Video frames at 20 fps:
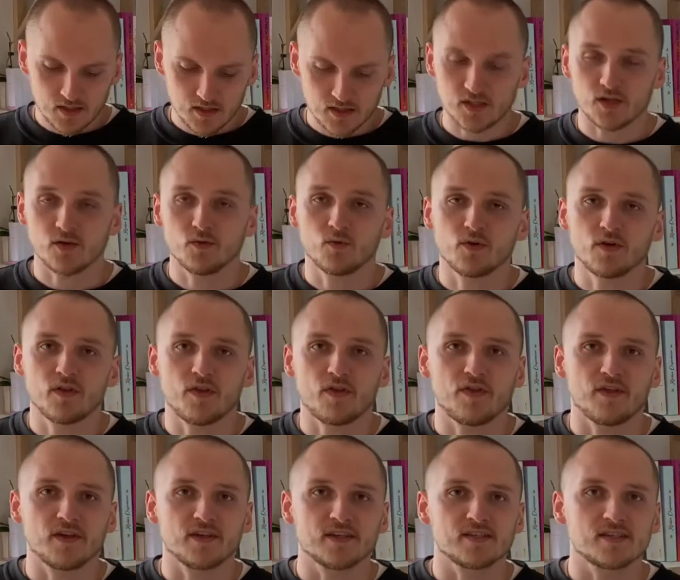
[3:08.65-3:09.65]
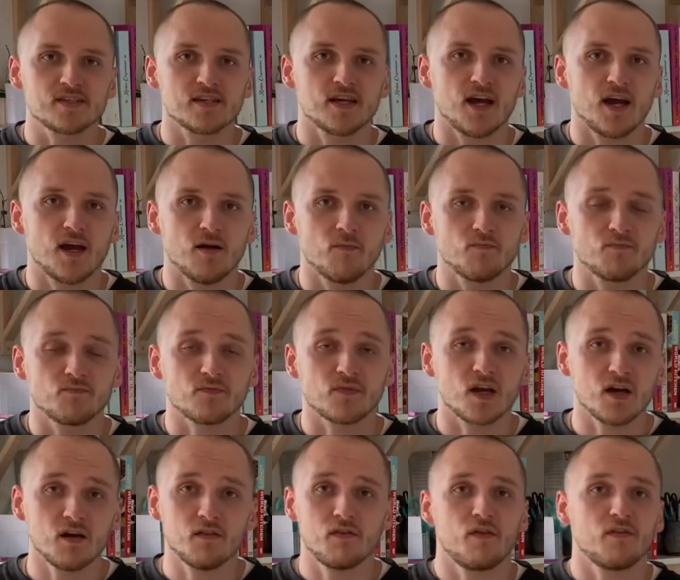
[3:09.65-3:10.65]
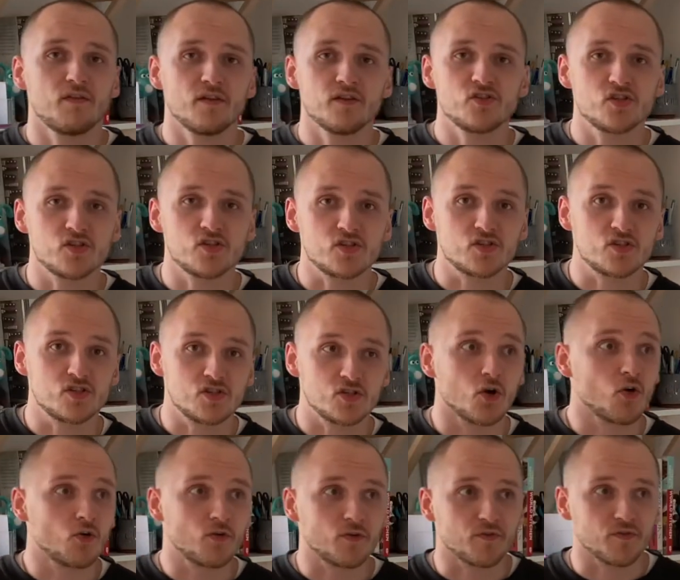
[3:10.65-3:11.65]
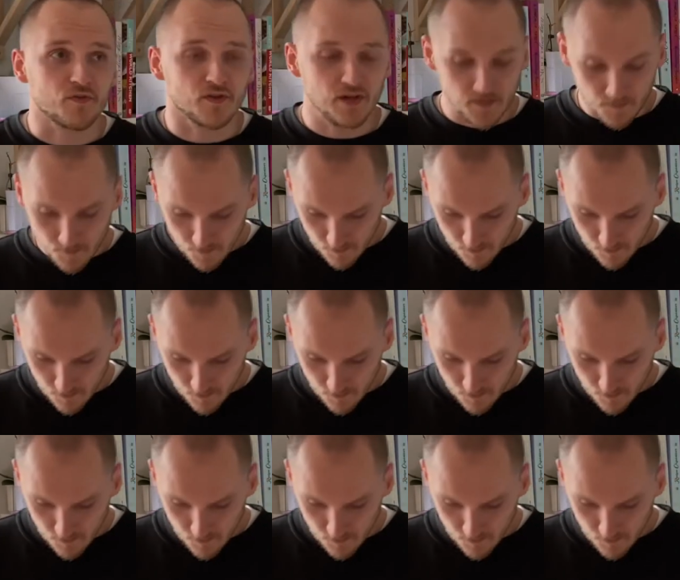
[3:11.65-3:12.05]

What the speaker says: So one of the things, other than just geography,